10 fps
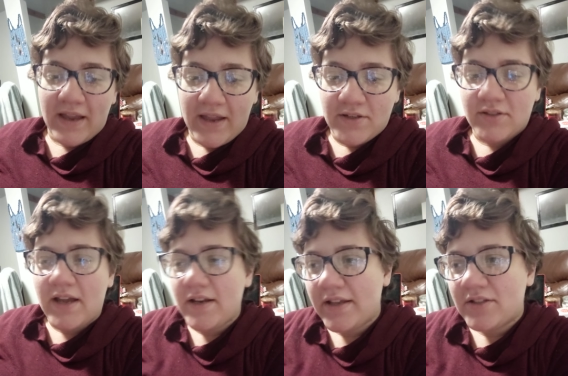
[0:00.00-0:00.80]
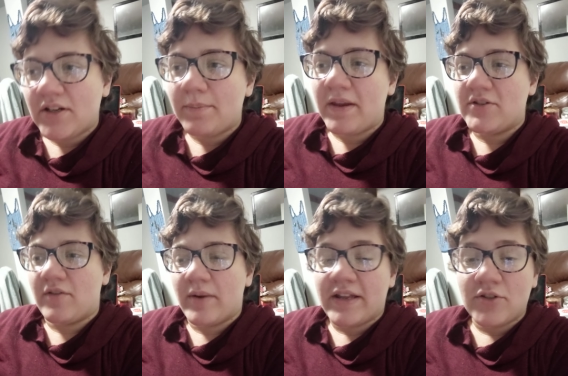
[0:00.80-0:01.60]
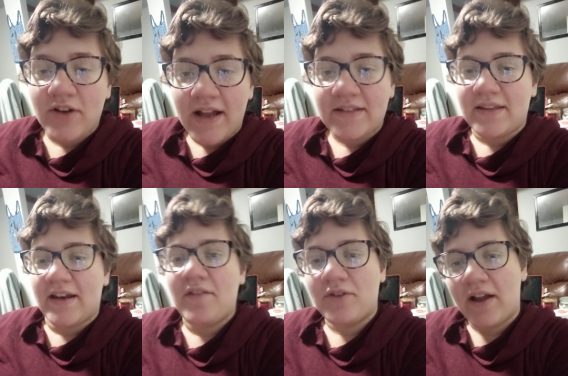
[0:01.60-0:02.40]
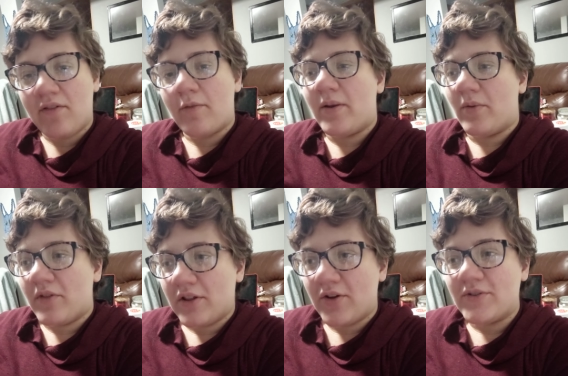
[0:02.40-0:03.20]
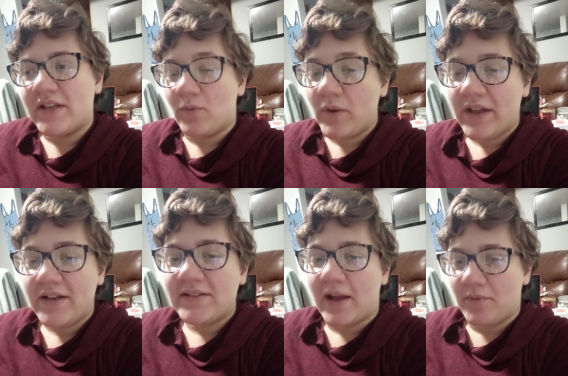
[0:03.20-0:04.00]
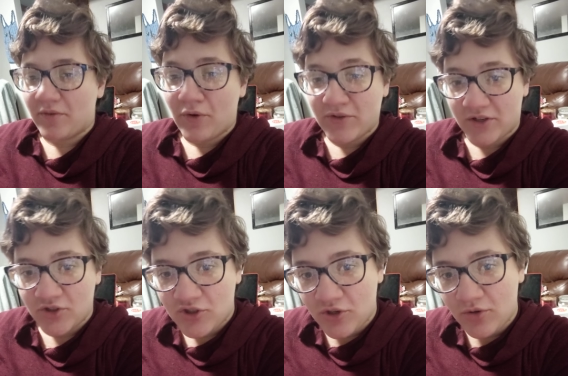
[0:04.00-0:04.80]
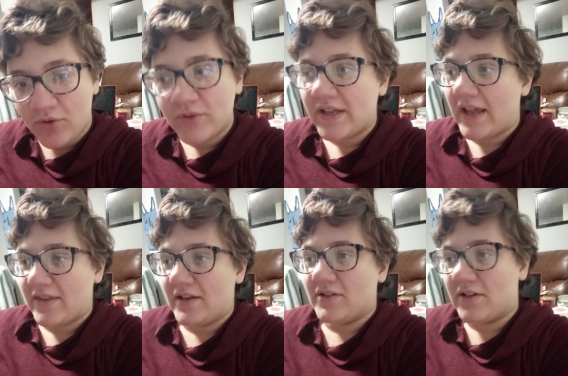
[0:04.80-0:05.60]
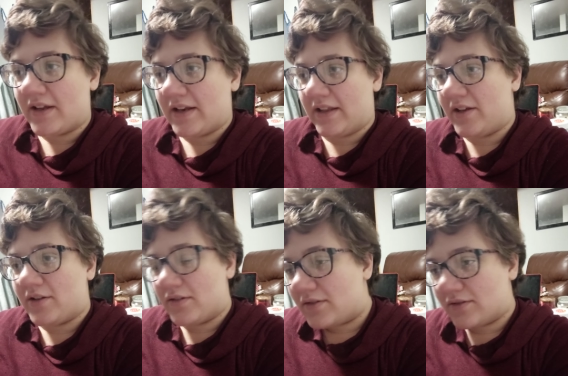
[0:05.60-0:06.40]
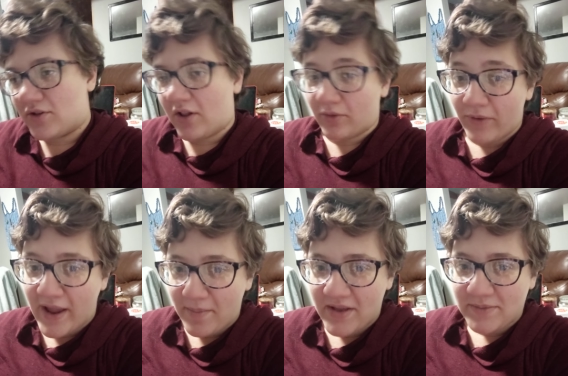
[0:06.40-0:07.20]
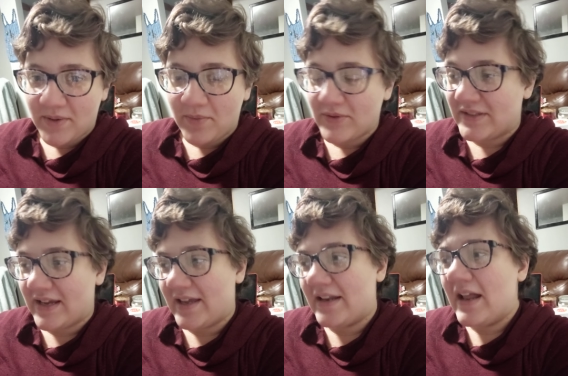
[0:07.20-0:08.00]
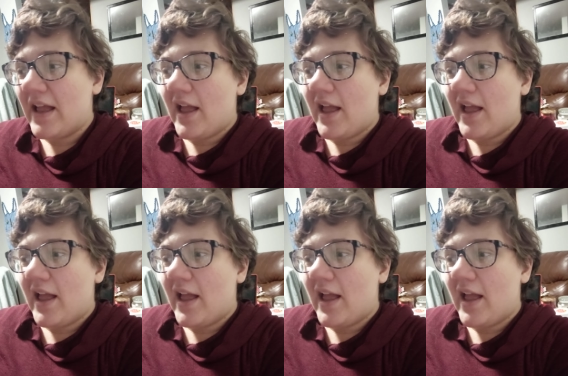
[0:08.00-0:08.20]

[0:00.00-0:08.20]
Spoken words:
and just kind of like start making sure everybody gets dressed. And then after I have everybody with clothes and wigs, I'm going to focus on shoes and then start getting like Dollarama, as people say it.